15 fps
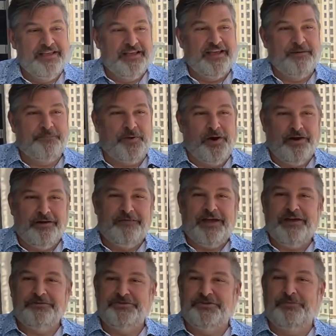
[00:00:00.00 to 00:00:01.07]
And part of
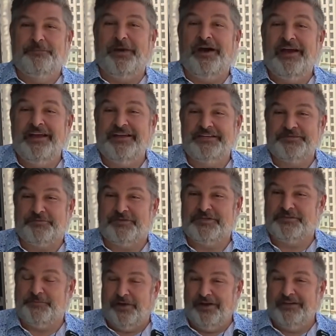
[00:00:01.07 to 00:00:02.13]
how Dubai has
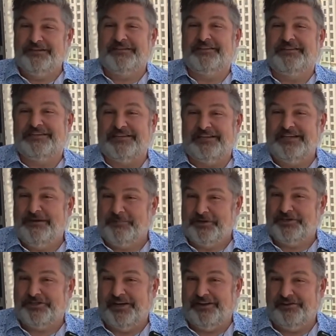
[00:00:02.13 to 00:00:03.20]
responded to this labor
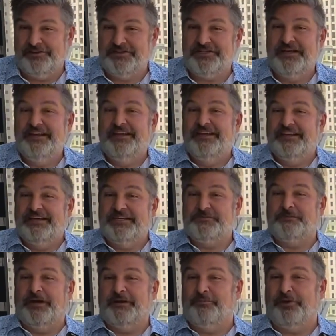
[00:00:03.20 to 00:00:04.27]
challenge is
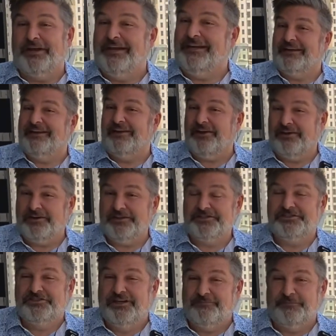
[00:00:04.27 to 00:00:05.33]
by bringing in
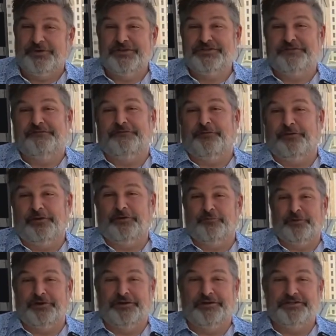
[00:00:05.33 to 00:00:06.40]
large numbers of foreign
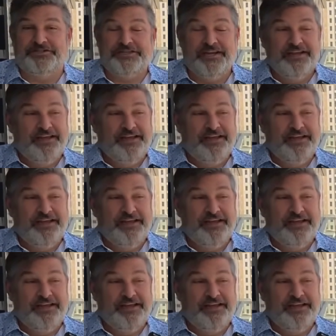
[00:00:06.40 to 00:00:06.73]
workers.